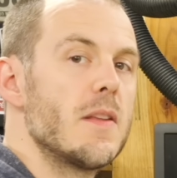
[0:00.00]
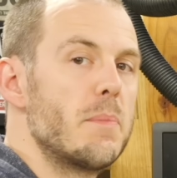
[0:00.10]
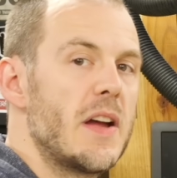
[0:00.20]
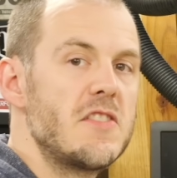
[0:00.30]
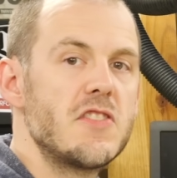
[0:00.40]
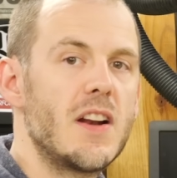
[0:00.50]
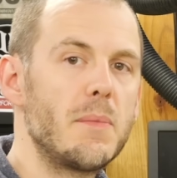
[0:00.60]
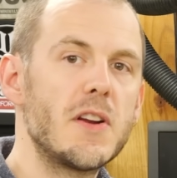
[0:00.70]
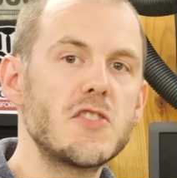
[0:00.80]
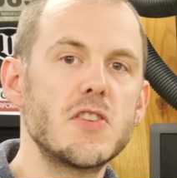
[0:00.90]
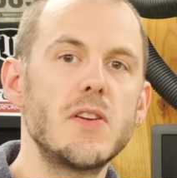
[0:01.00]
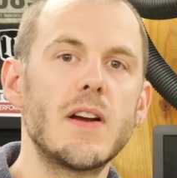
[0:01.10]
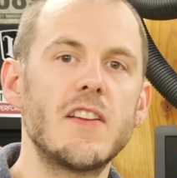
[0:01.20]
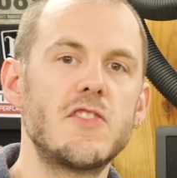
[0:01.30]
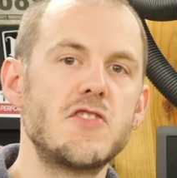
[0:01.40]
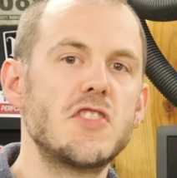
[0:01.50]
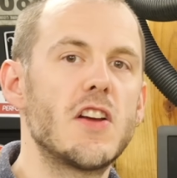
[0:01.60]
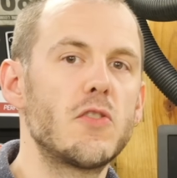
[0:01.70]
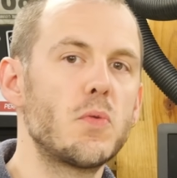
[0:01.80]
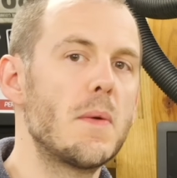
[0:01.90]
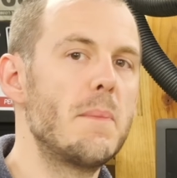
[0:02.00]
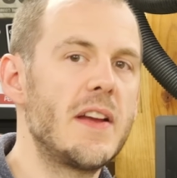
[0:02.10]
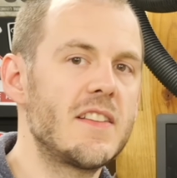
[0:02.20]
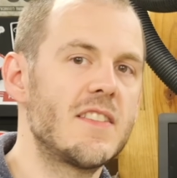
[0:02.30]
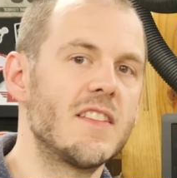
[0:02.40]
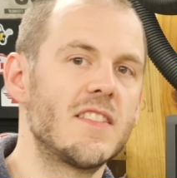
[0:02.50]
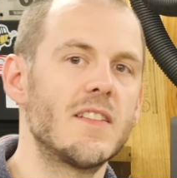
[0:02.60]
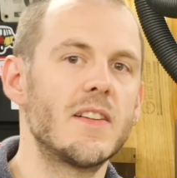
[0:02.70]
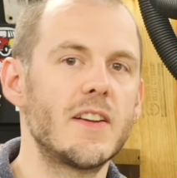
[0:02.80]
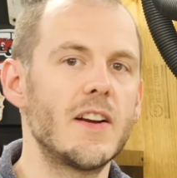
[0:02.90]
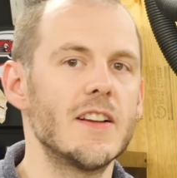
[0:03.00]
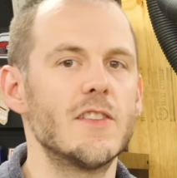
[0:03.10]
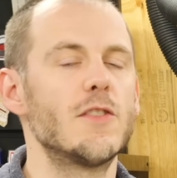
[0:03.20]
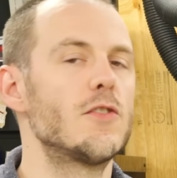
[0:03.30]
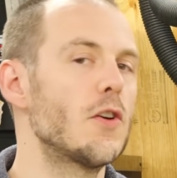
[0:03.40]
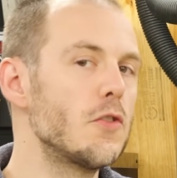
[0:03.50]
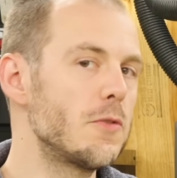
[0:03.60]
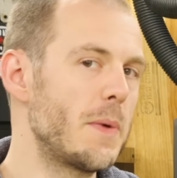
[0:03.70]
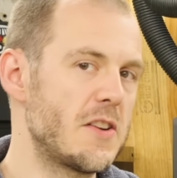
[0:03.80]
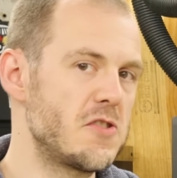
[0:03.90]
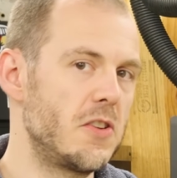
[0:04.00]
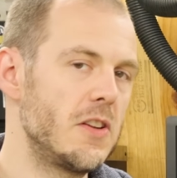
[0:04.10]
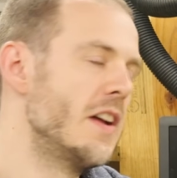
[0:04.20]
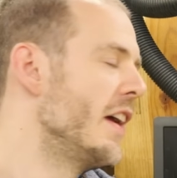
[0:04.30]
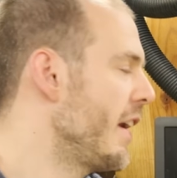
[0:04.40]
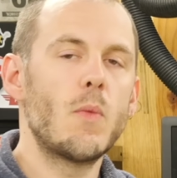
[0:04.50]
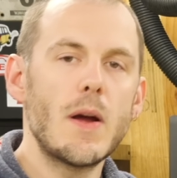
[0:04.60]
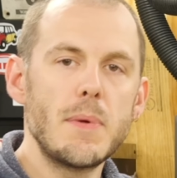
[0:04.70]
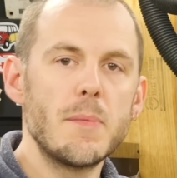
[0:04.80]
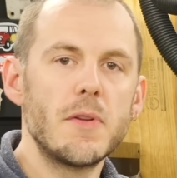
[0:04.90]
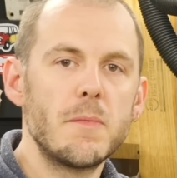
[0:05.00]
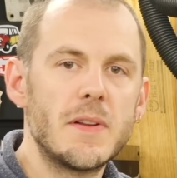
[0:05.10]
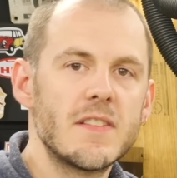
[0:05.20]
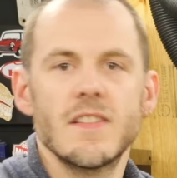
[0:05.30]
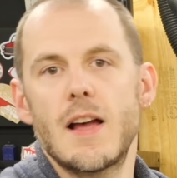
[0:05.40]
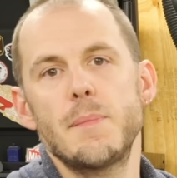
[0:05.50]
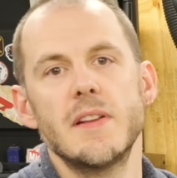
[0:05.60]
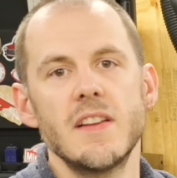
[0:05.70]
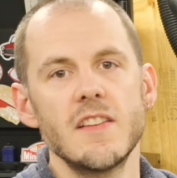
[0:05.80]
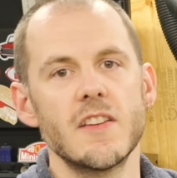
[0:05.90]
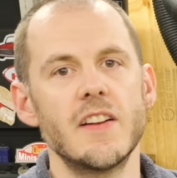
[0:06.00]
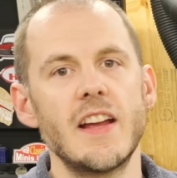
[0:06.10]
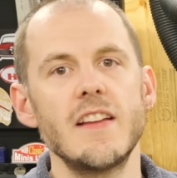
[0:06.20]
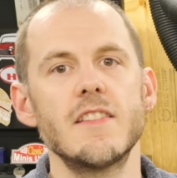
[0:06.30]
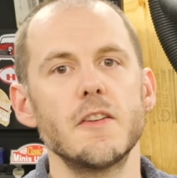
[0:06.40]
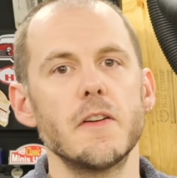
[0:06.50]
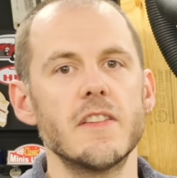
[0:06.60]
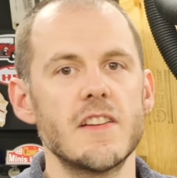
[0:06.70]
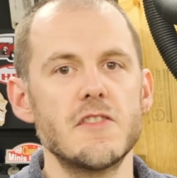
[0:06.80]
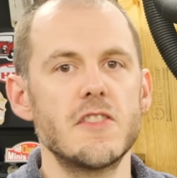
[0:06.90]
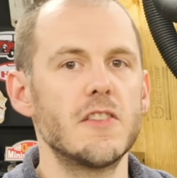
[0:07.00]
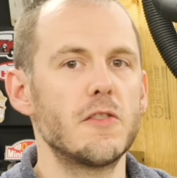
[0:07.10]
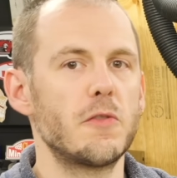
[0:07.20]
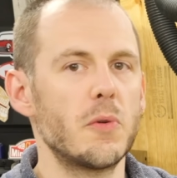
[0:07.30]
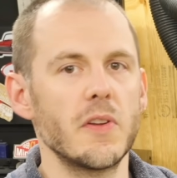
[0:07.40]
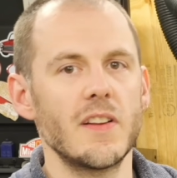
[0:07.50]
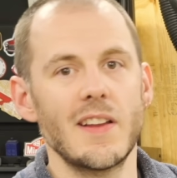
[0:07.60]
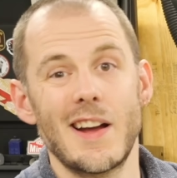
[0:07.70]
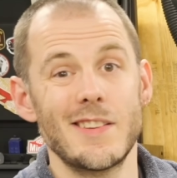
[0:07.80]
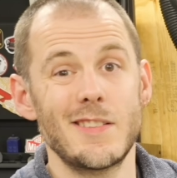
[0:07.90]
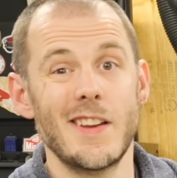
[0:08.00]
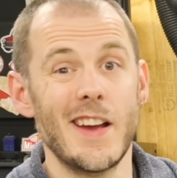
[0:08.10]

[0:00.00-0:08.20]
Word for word: the bench and I'm gonna show you guys just what makes the cylinder head so special and why people have been slapping these on A-series engines for the last